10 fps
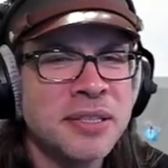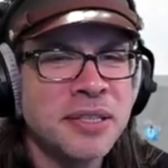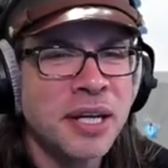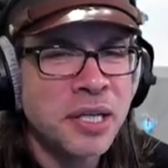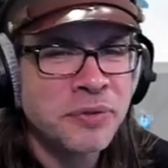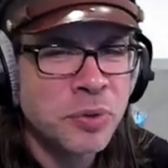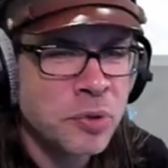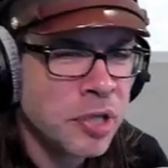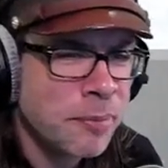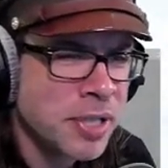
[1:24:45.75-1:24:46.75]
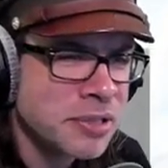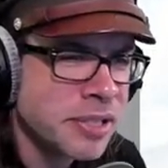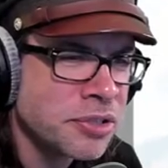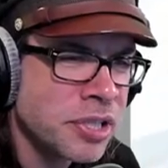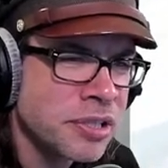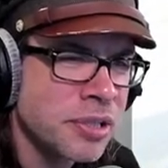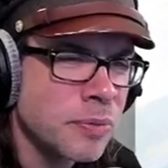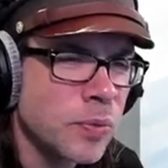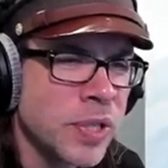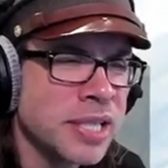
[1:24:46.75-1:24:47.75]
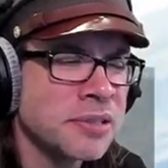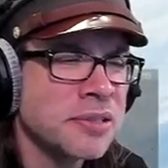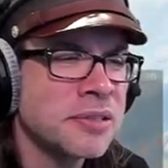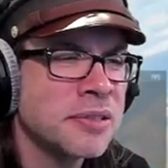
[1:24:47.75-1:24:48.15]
Not have to worry about that shit getting wet.